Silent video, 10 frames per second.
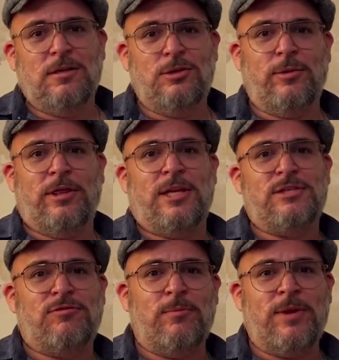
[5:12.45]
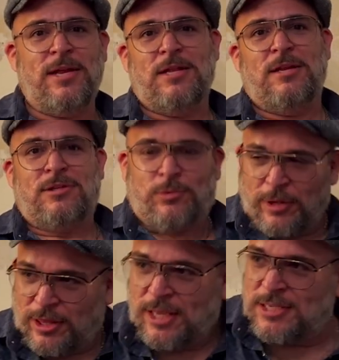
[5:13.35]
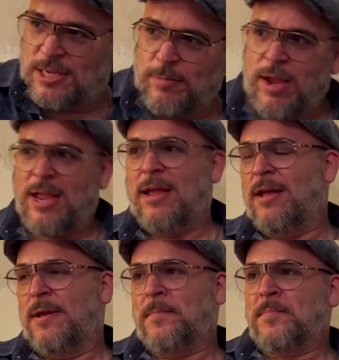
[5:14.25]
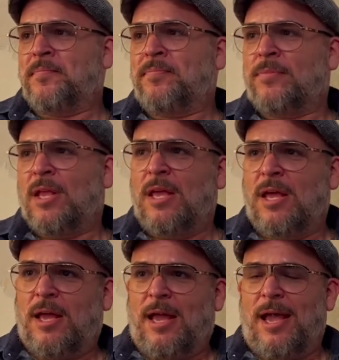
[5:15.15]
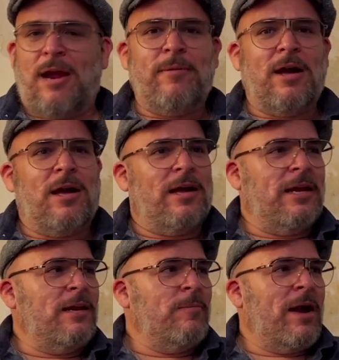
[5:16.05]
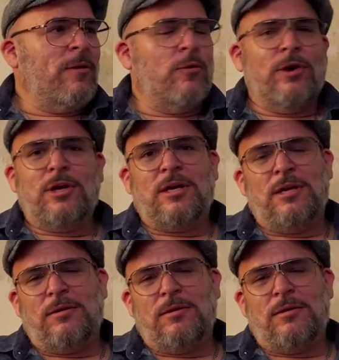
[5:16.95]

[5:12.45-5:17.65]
doing things for me, doing things in my area and in my work,